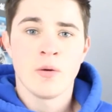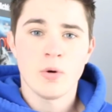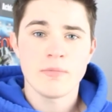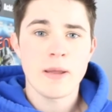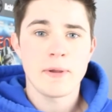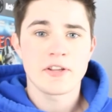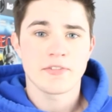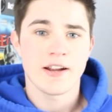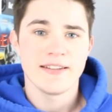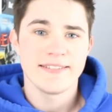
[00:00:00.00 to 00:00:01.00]
One of my best
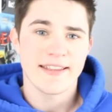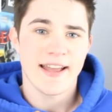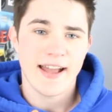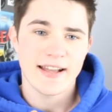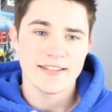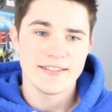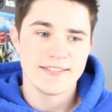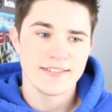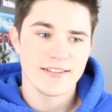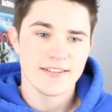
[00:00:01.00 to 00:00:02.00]
friends
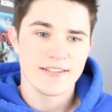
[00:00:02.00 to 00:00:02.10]
has,